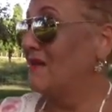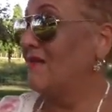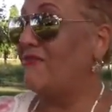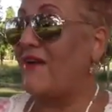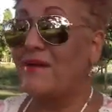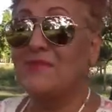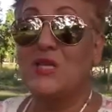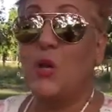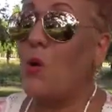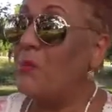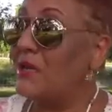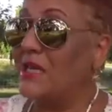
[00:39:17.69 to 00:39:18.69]
family,
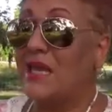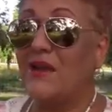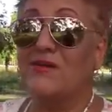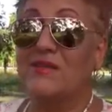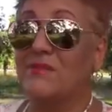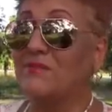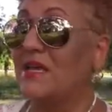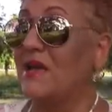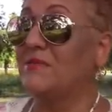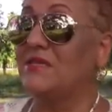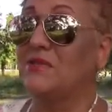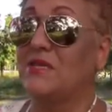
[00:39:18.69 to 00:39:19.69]
nobody cared
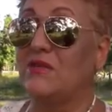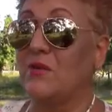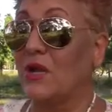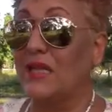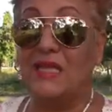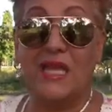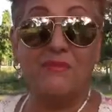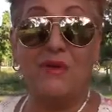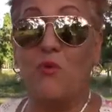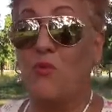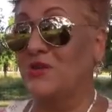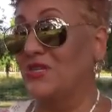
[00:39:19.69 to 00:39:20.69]
sometimes to either claim
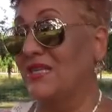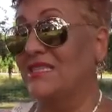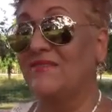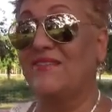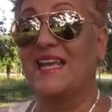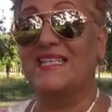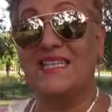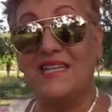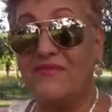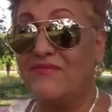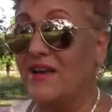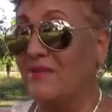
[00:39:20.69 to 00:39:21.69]
them or much less even
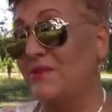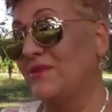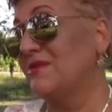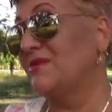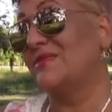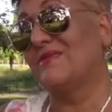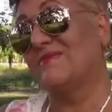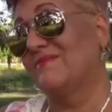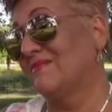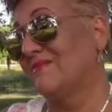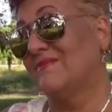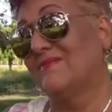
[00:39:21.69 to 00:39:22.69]
identify them, and
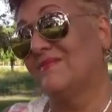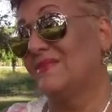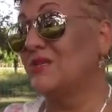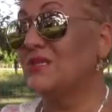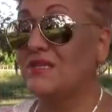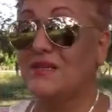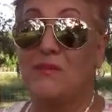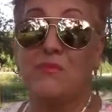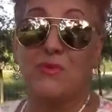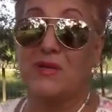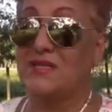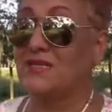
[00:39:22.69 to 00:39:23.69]
they're just a
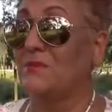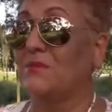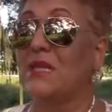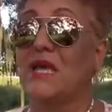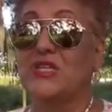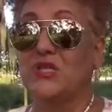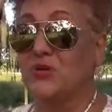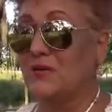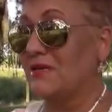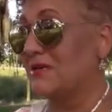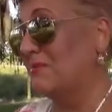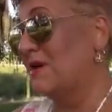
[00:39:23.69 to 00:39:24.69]
number in some ledger
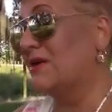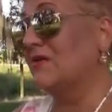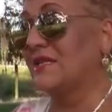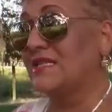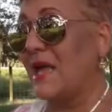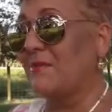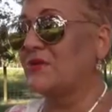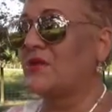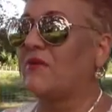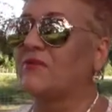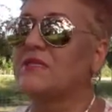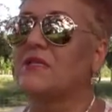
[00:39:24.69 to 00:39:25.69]
in the medical examiner's
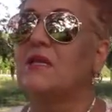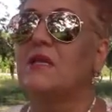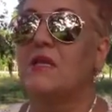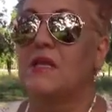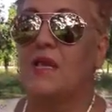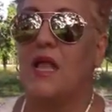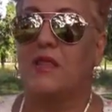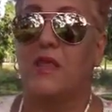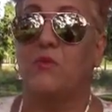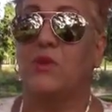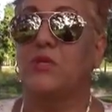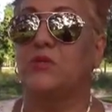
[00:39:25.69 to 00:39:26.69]
office. And
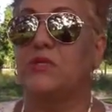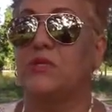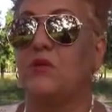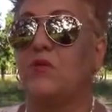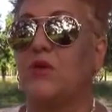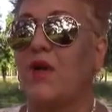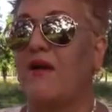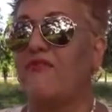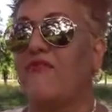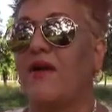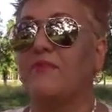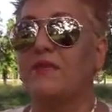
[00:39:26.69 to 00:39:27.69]
then when you see where you have
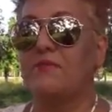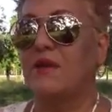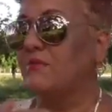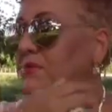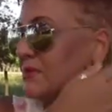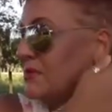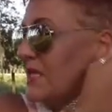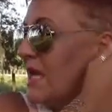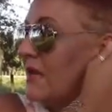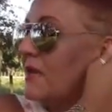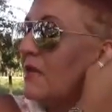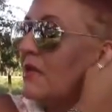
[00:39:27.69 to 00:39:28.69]
family members
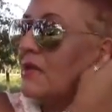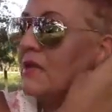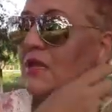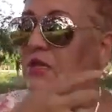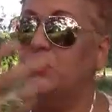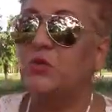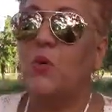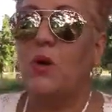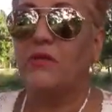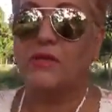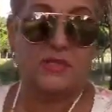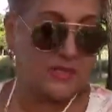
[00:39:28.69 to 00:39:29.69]
that do
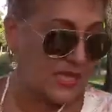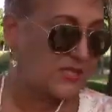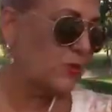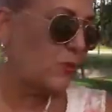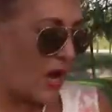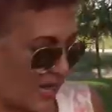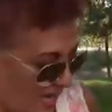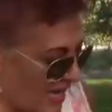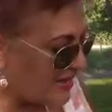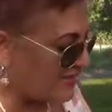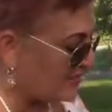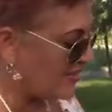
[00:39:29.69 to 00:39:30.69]
all this, that's,
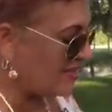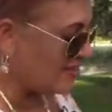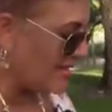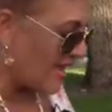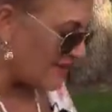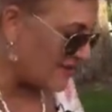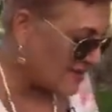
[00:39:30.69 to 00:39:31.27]
I think that